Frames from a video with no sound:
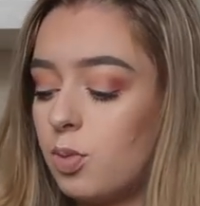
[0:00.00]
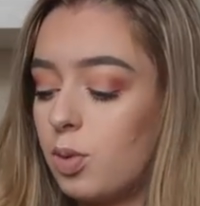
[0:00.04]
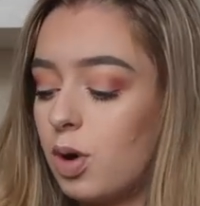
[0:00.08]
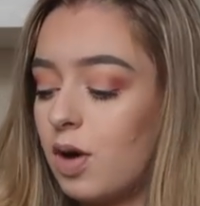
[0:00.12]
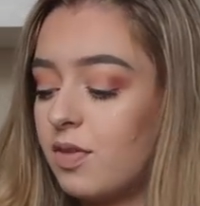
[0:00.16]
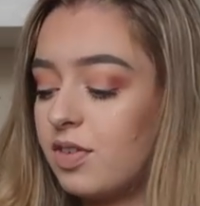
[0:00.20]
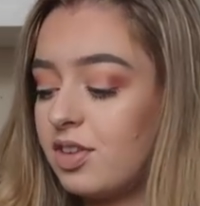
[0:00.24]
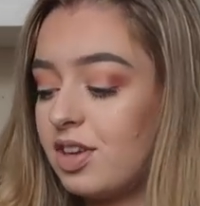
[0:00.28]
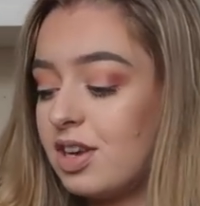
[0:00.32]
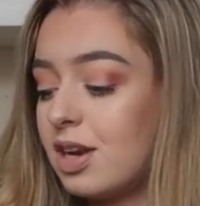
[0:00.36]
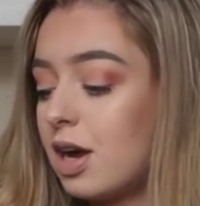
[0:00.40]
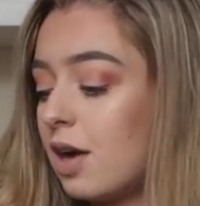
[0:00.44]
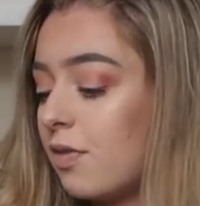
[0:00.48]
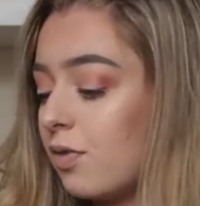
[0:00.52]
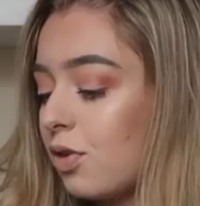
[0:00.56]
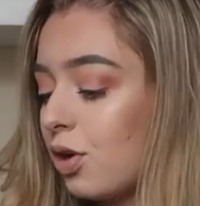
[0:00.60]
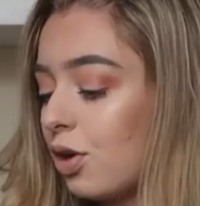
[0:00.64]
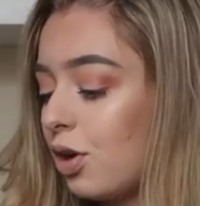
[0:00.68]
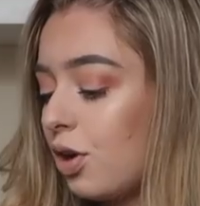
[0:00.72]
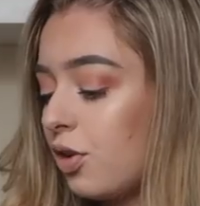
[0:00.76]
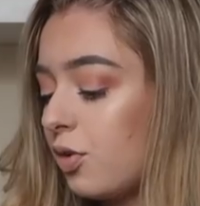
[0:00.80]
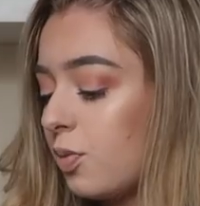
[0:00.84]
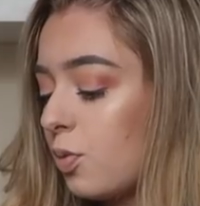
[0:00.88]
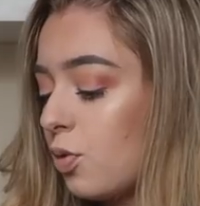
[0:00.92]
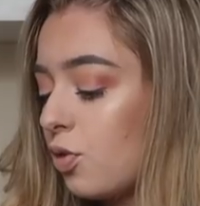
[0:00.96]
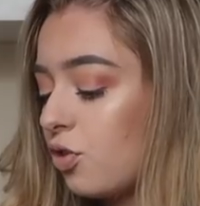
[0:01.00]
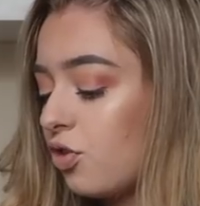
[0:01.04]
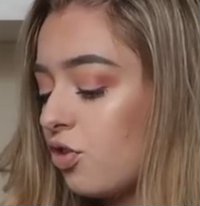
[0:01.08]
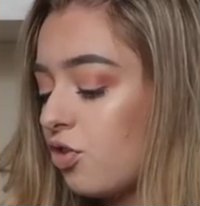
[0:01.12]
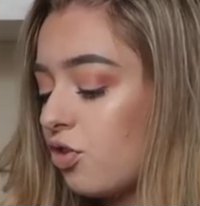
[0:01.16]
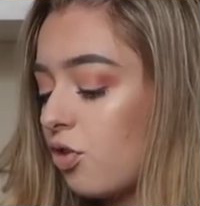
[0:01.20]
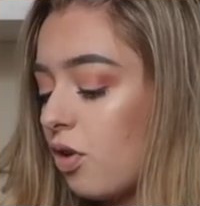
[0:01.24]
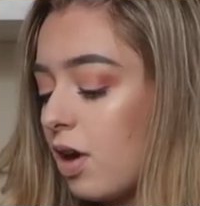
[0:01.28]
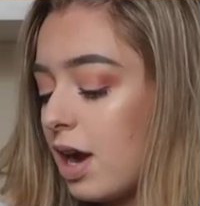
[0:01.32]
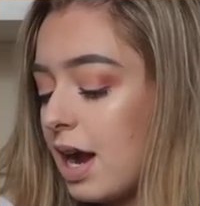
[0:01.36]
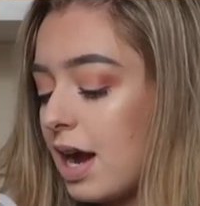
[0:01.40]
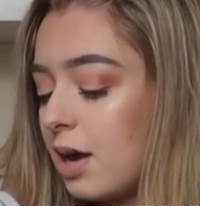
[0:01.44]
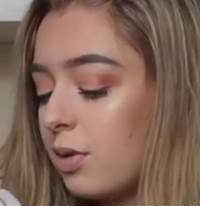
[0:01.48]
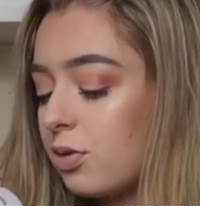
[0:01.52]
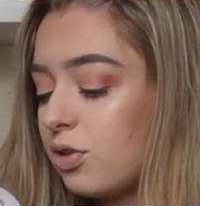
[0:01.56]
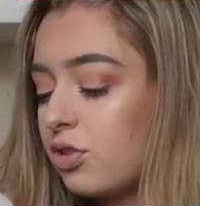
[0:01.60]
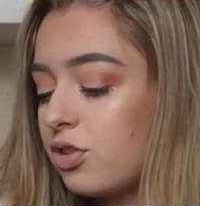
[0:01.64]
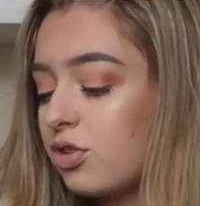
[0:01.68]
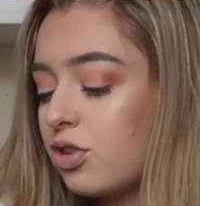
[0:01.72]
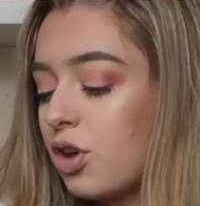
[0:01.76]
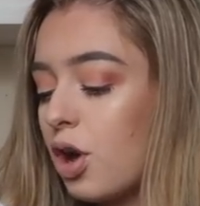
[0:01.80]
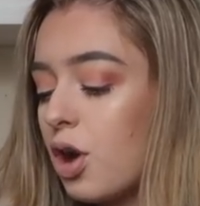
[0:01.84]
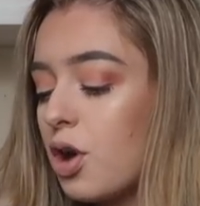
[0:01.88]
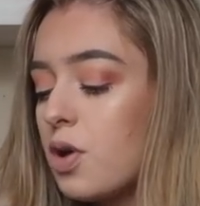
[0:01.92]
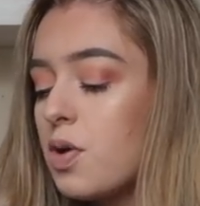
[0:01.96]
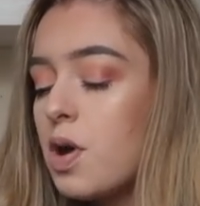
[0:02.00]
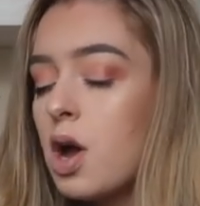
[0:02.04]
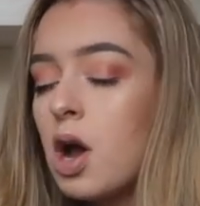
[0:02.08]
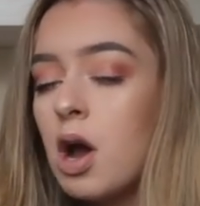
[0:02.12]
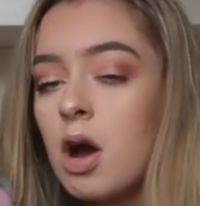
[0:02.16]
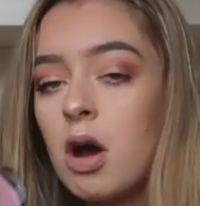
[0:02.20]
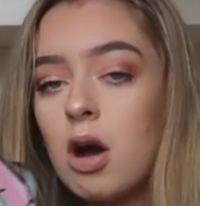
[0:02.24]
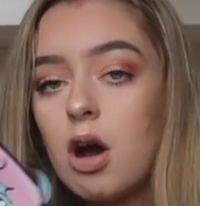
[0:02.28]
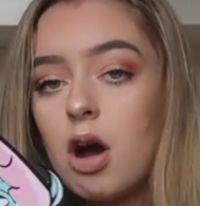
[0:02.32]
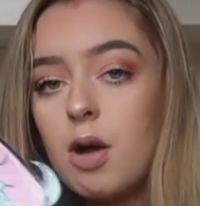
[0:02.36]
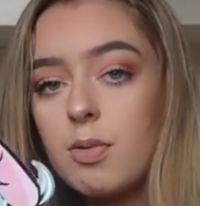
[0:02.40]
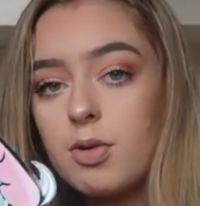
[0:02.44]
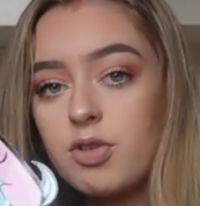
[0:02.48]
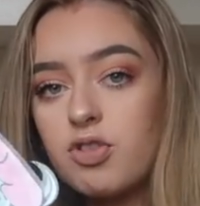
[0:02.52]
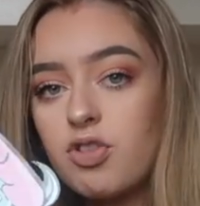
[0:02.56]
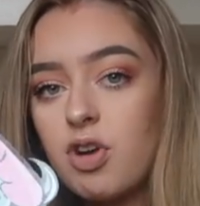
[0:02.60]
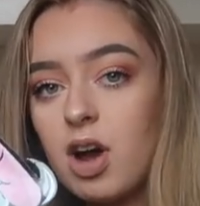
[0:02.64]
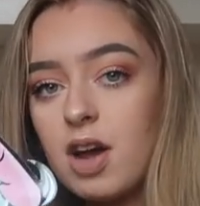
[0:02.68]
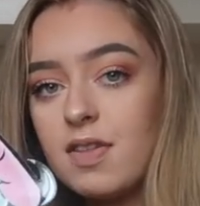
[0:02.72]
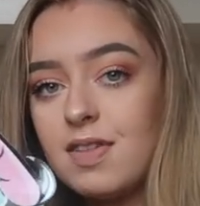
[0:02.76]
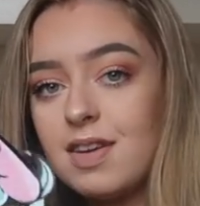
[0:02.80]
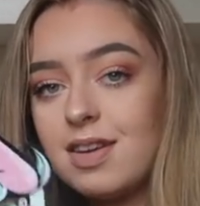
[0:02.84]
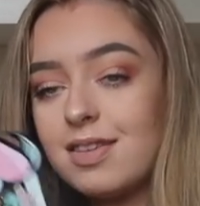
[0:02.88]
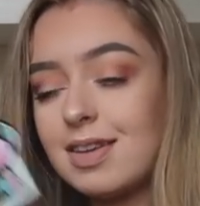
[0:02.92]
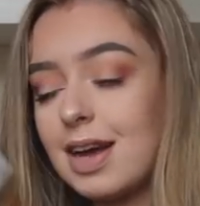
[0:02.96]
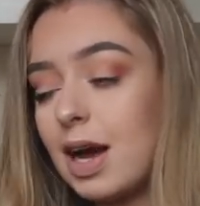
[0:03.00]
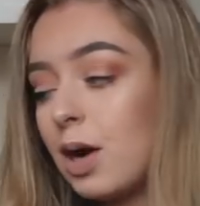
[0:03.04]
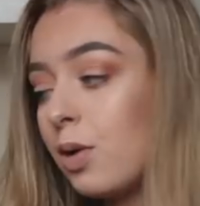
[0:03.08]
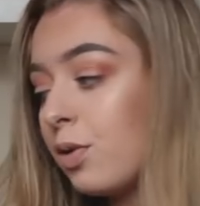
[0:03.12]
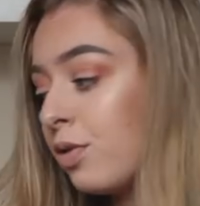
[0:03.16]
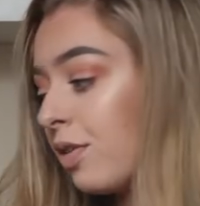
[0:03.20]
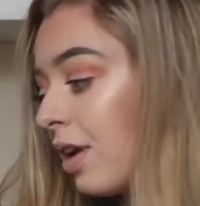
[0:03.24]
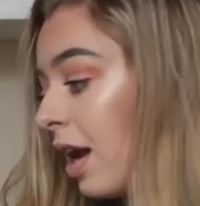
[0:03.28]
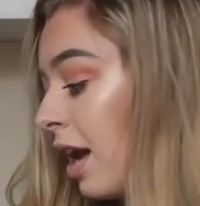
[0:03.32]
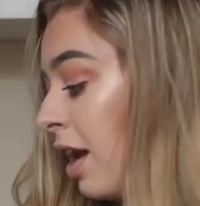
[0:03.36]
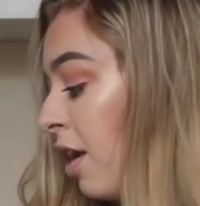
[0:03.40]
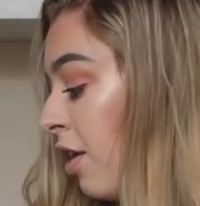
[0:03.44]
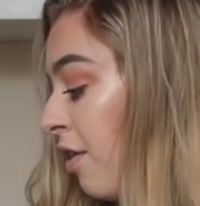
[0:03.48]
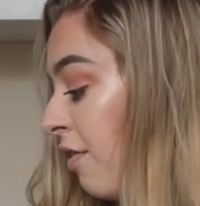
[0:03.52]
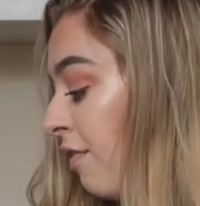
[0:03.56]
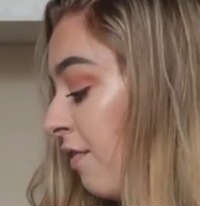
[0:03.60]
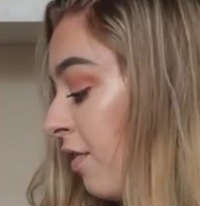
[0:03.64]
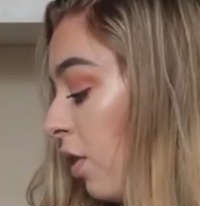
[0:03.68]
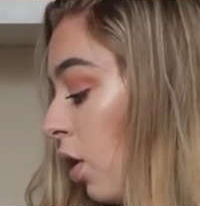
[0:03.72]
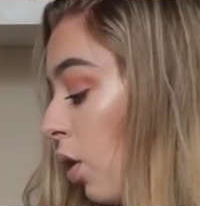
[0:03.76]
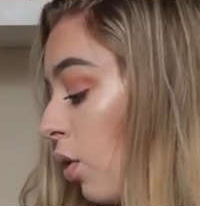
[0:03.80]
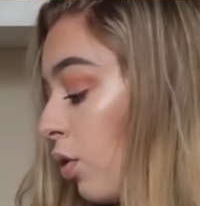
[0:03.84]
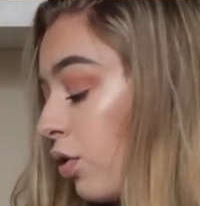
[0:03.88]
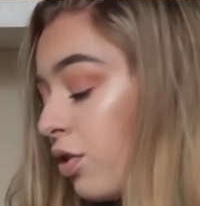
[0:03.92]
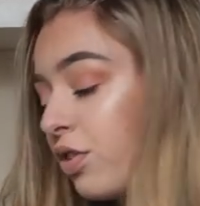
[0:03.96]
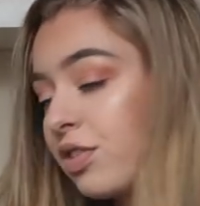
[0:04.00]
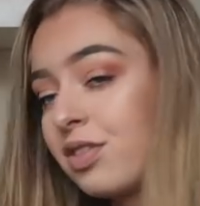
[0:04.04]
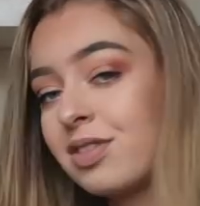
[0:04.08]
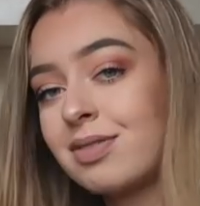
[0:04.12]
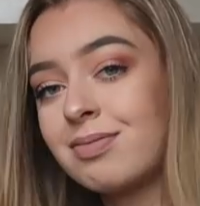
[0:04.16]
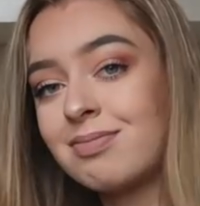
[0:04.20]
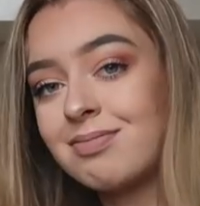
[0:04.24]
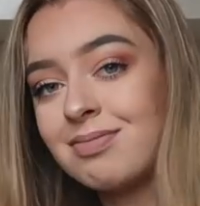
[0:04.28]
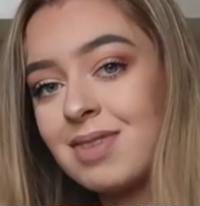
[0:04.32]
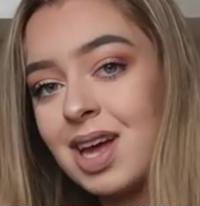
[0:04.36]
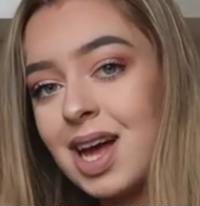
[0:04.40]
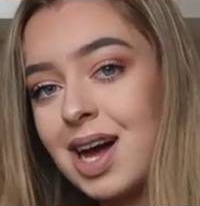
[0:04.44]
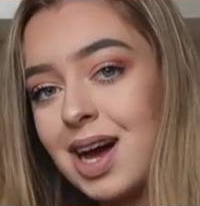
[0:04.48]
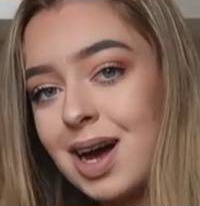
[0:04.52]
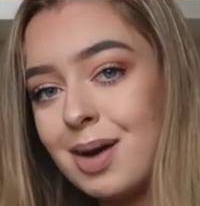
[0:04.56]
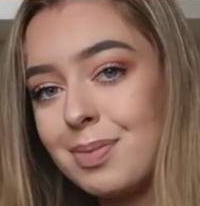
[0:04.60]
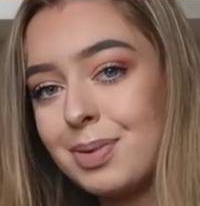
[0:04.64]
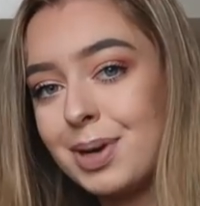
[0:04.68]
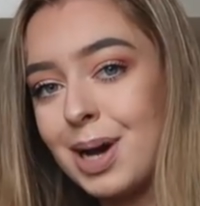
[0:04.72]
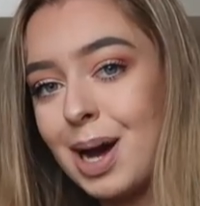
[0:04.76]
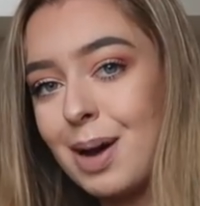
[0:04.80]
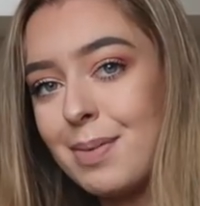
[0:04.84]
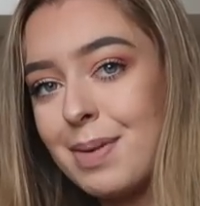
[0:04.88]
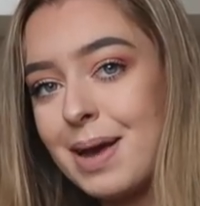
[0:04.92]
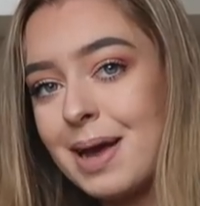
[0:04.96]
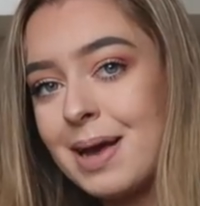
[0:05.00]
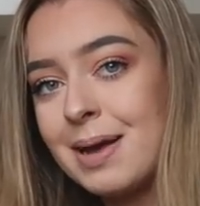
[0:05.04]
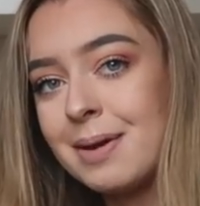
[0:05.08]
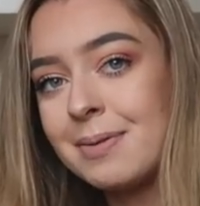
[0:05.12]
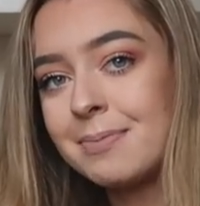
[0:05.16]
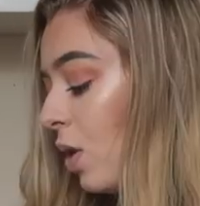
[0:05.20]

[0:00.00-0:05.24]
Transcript: but obviously now I've got loads more to try out, so I'll be trying these out in vlogs upcoming.